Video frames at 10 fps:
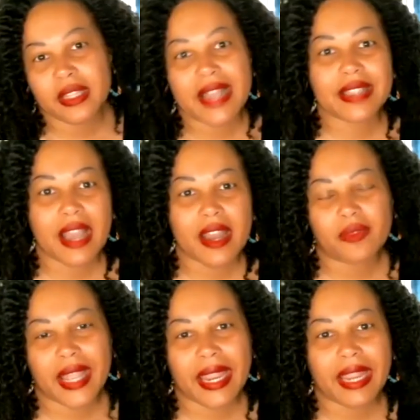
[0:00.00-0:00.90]
That's kind
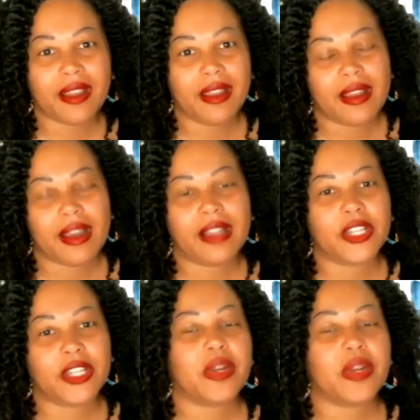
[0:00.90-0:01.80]
of like a
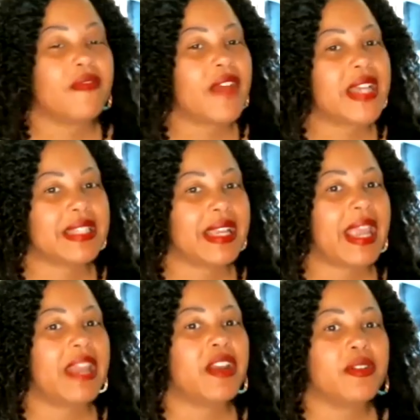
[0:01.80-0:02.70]
little
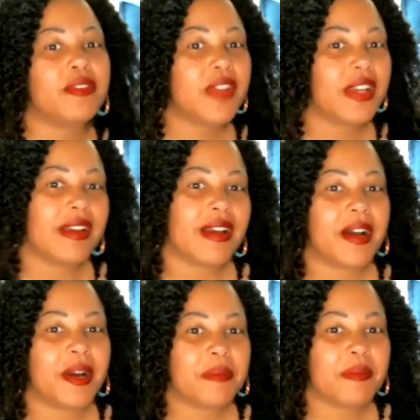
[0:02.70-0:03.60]
investigative
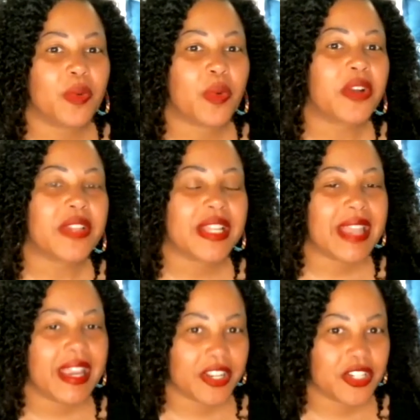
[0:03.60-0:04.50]
work that
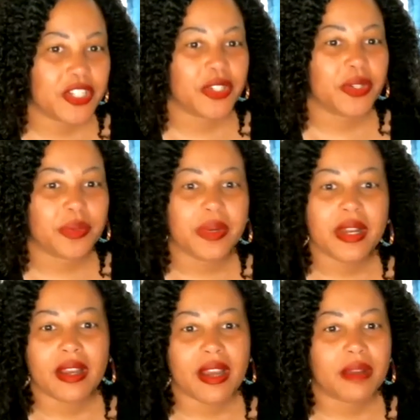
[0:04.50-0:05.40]
they could do,
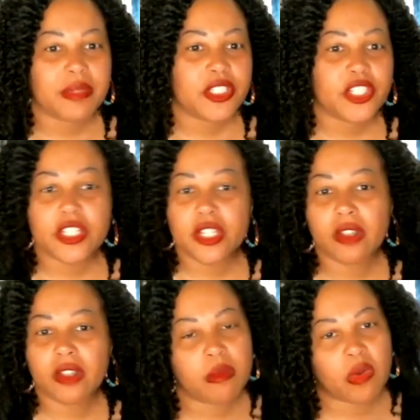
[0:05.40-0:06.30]
just to
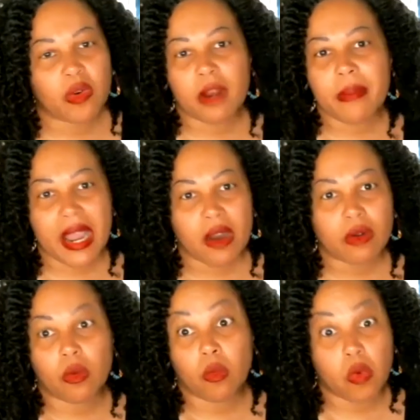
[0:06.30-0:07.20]
learn more
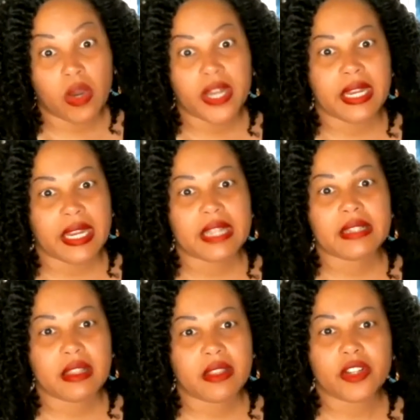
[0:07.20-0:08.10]
about what it
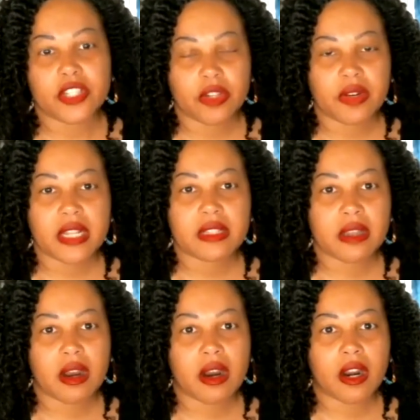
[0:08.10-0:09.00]
is that their
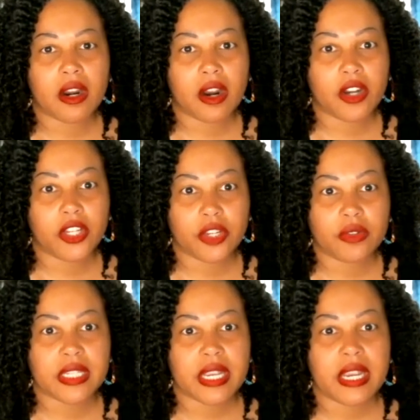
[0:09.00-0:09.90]
students are
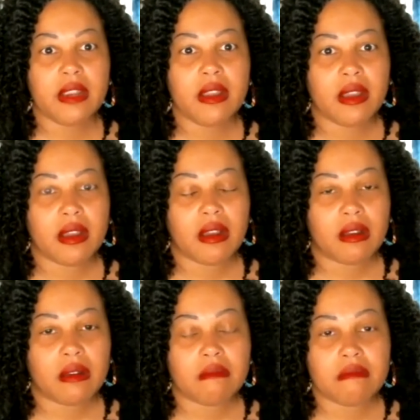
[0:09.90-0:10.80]
using
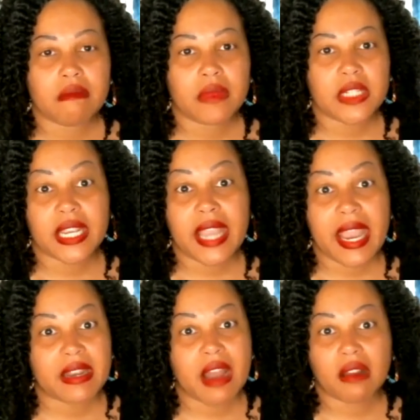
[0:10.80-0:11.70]
to
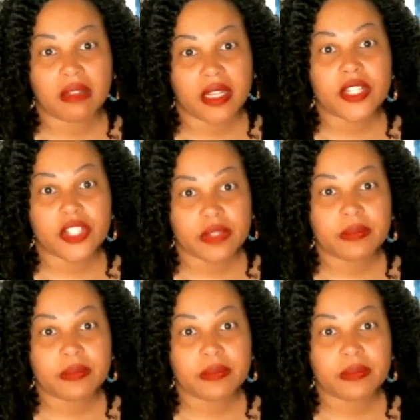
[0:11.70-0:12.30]
gain knowledge.